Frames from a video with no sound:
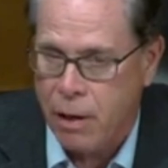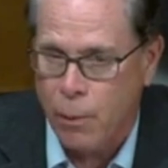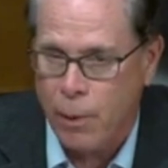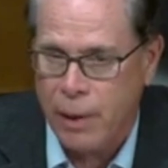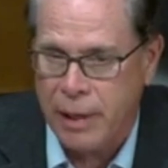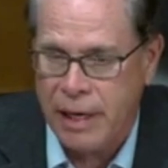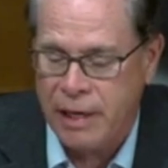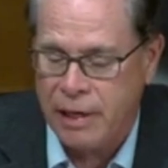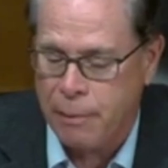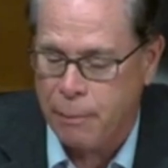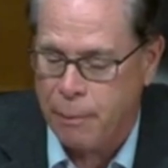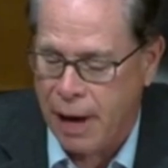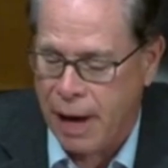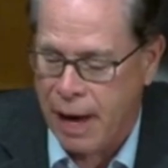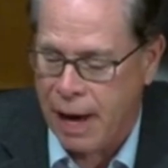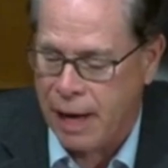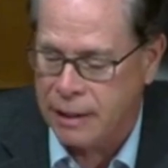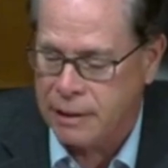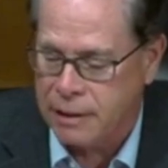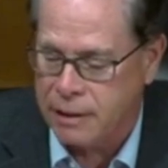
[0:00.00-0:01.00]
We need to
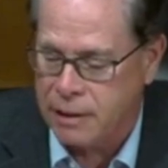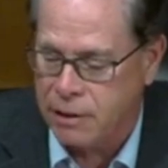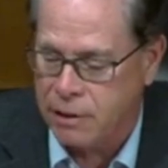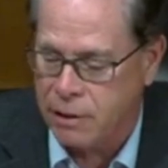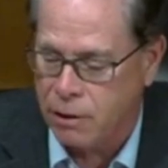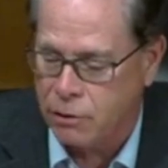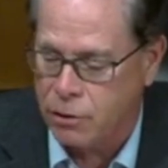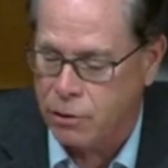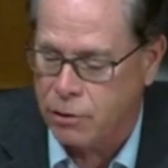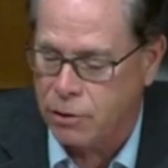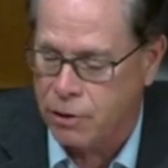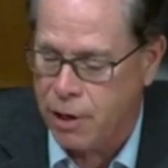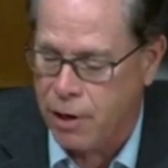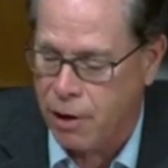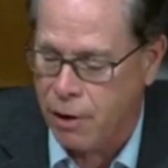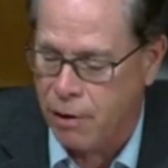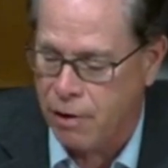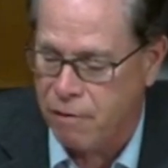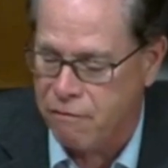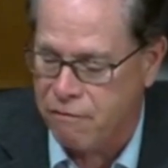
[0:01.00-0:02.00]
pass the Social
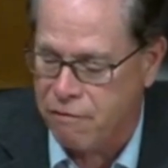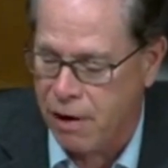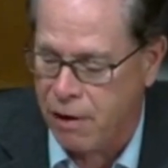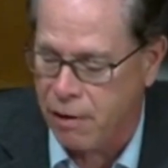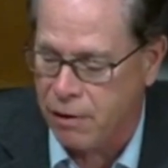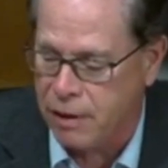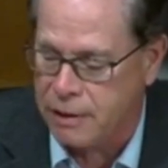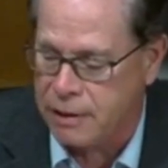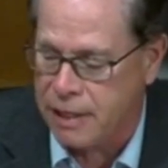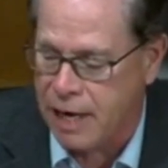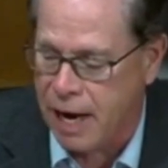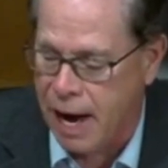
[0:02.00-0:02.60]
Security Fairness